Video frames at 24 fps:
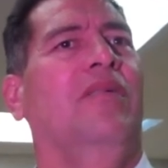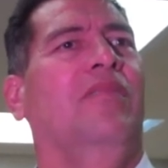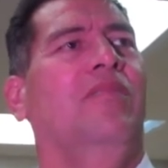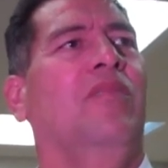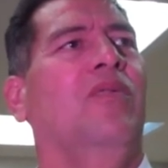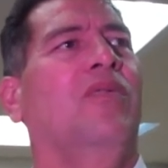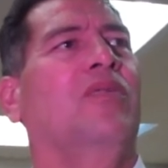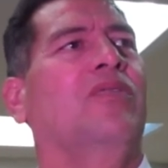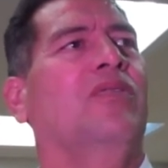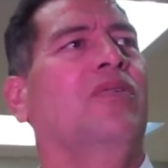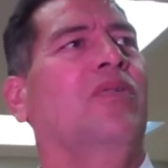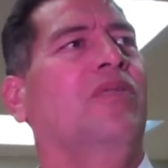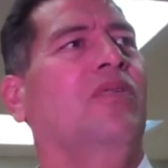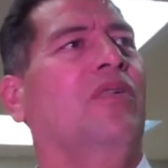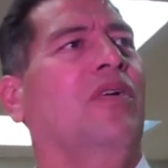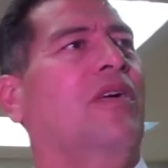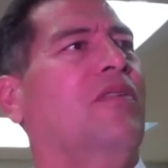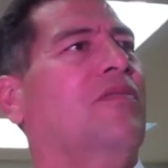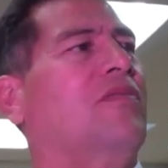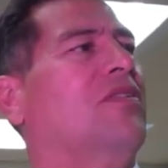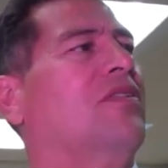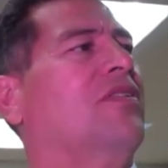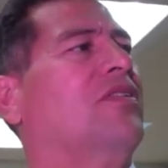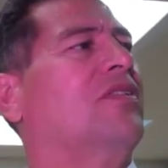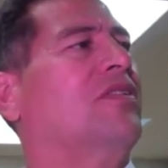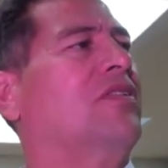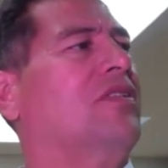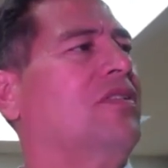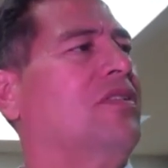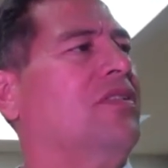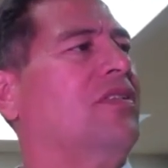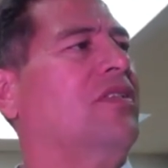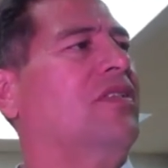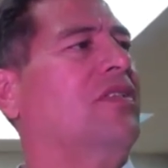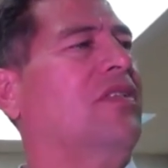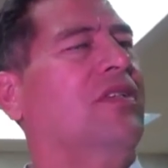more zone
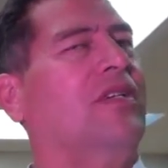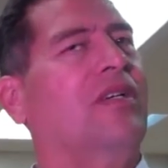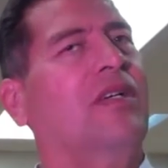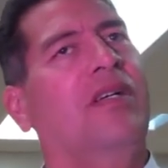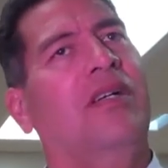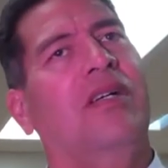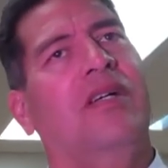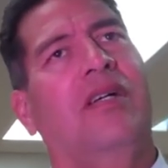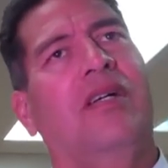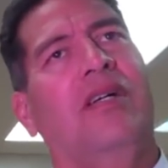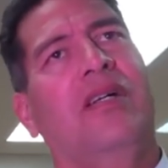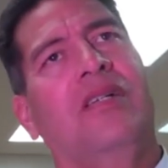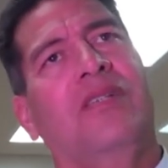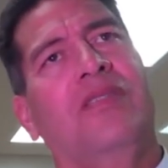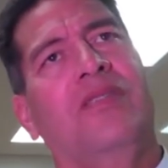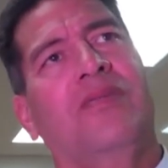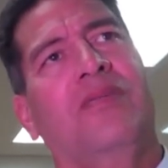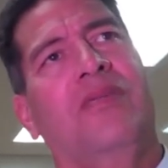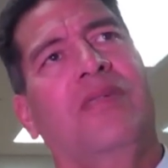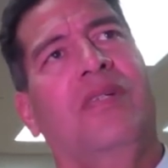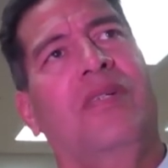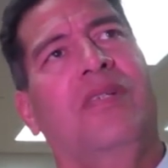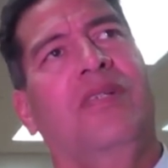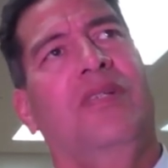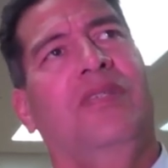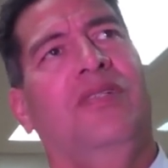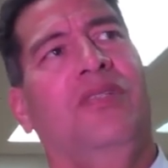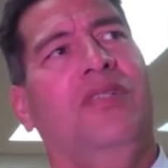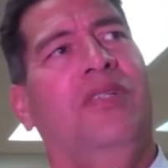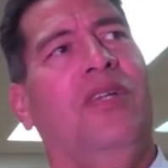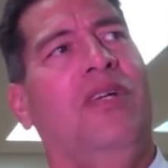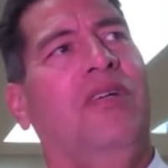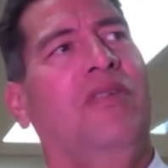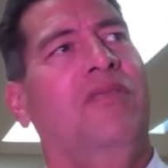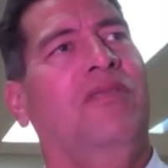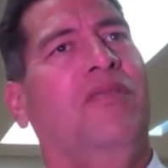coverages as we
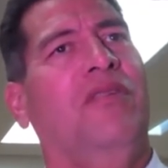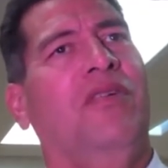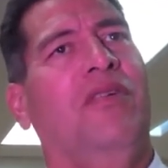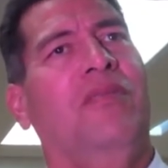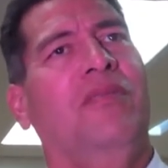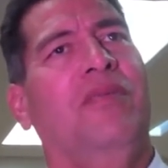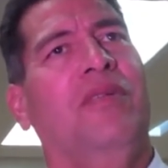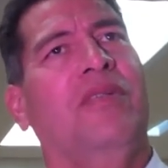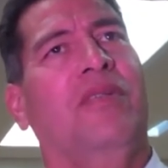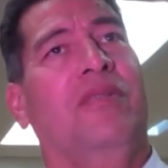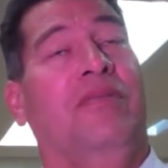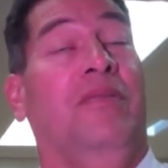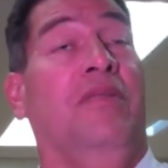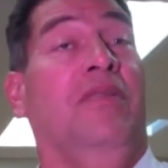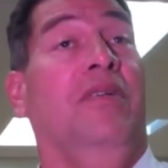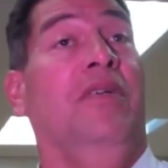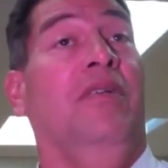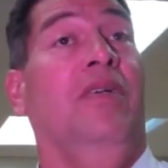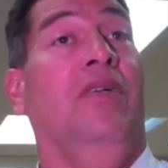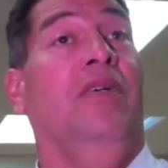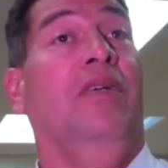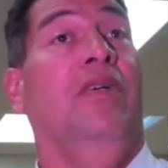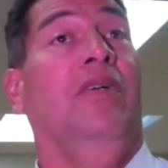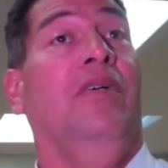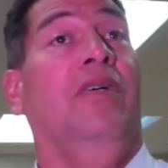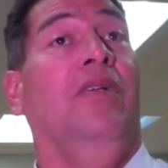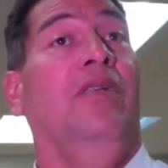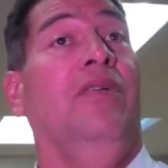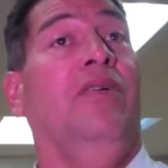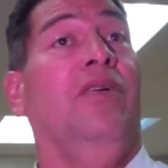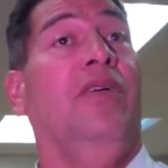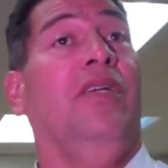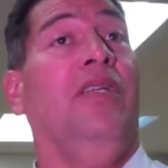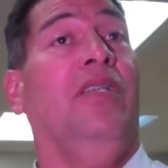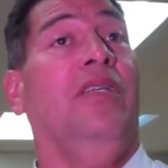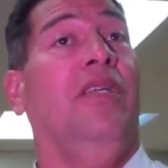study film and
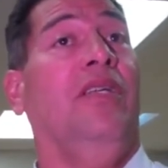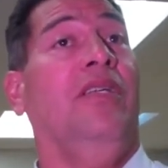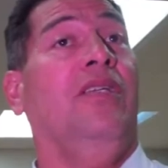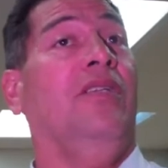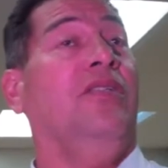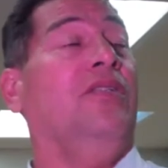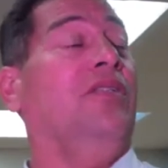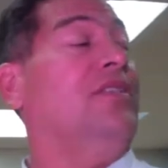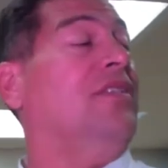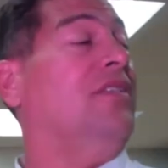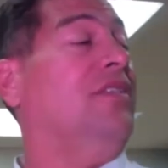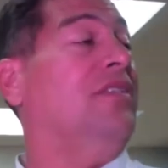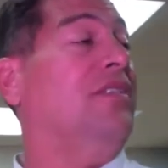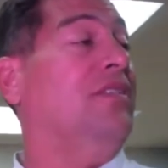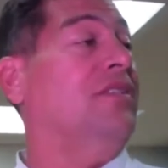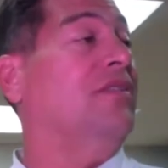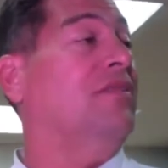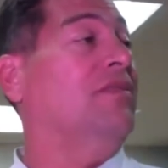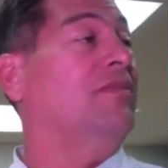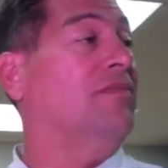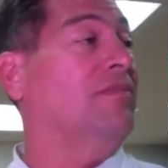look at tendencies.